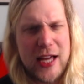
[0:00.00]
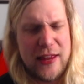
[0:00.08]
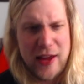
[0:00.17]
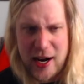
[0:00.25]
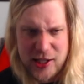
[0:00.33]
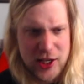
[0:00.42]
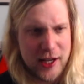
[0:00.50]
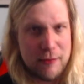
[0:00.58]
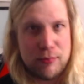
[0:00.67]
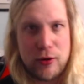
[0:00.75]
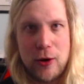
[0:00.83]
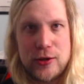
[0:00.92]
And then I saw him
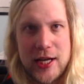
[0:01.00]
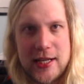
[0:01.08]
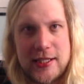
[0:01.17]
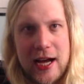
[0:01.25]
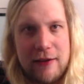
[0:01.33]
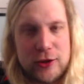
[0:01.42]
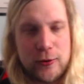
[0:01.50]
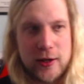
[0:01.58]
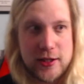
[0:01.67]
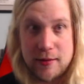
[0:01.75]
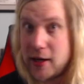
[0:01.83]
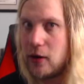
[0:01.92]
protest
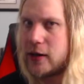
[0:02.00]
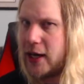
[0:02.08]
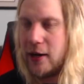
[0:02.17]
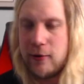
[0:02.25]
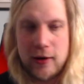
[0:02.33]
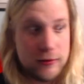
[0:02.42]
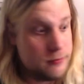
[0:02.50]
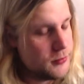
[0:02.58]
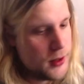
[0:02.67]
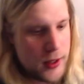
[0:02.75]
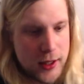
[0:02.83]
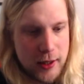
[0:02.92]
afterwards. I'm like, okay, well
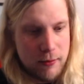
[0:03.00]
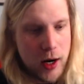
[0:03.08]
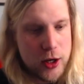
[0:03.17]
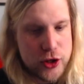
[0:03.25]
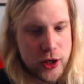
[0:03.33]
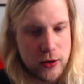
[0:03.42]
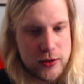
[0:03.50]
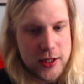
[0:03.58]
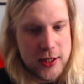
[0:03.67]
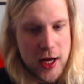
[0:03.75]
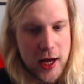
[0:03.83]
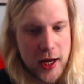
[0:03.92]
Martin Jones
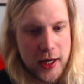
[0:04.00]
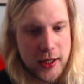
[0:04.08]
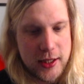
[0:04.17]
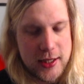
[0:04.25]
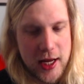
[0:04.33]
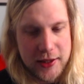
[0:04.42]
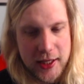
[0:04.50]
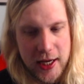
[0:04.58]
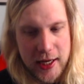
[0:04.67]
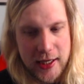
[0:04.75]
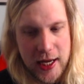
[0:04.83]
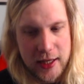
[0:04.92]
is not he's not the kind
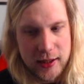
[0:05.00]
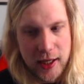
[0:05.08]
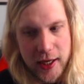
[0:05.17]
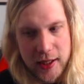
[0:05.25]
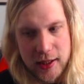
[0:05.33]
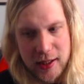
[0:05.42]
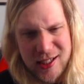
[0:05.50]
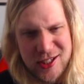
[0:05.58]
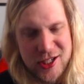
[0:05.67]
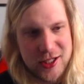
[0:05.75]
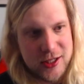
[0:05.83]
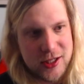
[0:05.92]
of guy to like he's
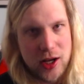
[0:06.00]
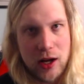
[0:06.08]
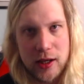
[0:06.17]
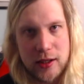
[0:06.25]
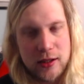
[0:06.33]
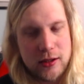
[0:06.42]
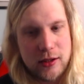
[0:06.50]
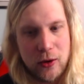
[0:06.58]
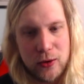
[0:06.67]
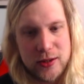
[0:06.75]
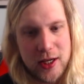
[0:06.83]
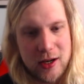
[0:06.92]
just a solid
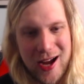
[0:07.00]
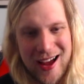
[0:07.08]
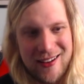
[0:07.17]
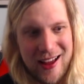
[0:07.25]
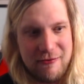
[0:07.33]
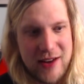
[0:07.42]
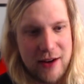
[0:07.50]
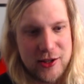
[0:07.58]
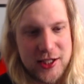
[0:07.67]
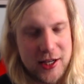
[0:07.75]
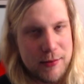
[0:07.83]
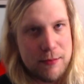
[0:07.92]
goaltender. I, have never
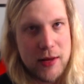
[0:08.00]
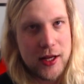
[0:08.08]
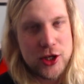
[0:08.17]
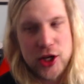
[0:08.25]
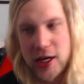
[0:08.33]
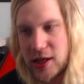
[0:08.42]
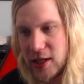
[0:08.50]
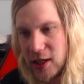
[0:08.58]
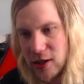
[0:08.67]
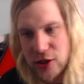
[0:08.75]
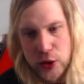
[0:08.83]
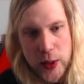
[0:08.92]
seen him embellish anything
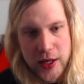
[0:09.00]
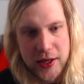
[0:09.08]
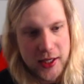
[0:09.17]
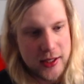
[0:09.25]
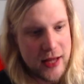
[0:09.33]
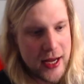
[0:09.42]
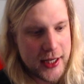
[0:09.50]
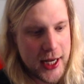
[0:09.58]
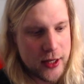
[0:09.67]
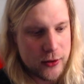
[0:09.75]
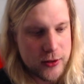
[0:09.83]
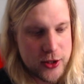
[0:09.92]
or do anything in that
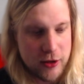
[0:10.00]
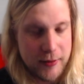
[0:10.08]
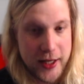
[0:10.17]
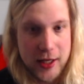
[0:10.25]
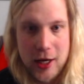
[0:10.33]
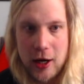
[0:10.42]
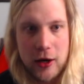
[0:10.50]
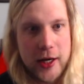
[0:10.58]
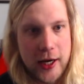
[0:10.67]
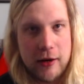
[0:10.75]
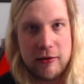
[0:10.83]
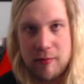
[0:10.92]
category. So I'm like,
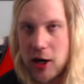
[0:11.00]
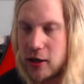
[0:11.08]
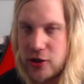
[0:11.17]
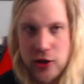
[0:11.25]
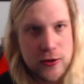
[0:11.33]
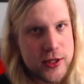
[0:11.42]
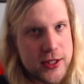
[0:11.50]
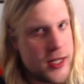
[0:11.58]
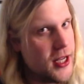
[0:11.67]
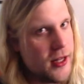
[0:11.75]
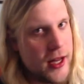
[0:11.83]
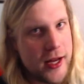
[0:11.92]
okay, well, if Martin Jones is
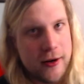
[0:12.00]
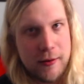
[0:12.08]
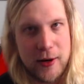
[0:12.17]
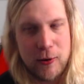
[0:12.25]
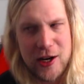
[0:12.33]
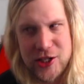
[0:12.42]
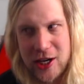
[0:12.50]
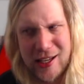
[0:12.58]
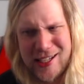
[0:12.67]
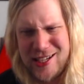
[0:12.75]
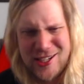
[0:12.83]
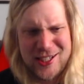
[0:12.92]
saying that, you better watch out. Like
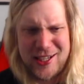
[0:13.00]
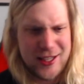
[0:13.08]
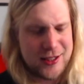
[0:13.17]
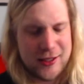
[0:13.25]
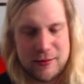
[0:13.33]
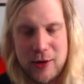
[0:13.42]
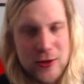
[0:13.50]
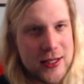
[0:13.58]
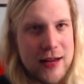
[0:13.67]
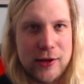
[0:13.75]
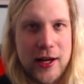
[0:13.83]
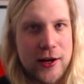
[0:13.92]
he's just like the most
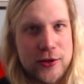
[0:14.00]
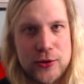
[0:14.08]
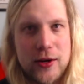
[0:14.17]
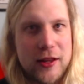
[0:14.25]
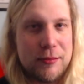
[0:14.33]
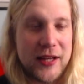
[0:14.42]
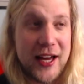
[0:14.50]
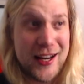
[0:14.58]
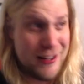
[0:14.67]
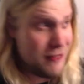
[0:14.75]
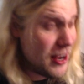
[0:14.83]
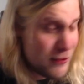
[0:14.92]
level-headed dude on the planet.
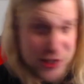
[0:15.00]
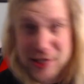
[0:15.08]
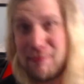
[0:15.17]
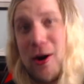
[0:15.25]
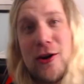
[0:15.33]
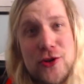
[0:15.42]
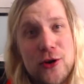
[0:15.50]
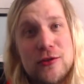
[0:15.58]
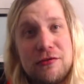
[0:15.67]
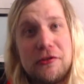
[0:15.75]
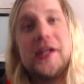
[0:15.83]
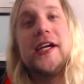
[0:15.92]
If I ever see Martin Jones
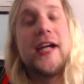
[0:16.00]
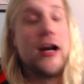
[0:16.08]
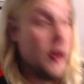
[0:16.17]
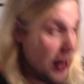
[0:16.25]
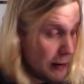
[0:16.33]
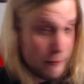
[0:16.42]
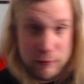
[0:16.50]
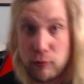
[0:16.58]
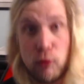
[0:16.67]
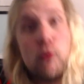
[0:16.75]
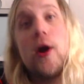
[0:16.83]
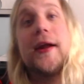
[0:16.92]
freaking out, I'm
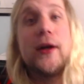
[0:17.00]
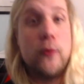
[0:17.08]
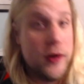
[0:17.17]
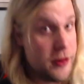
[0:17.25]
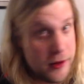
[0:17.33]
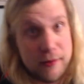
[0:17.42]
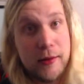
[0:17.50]
running with him.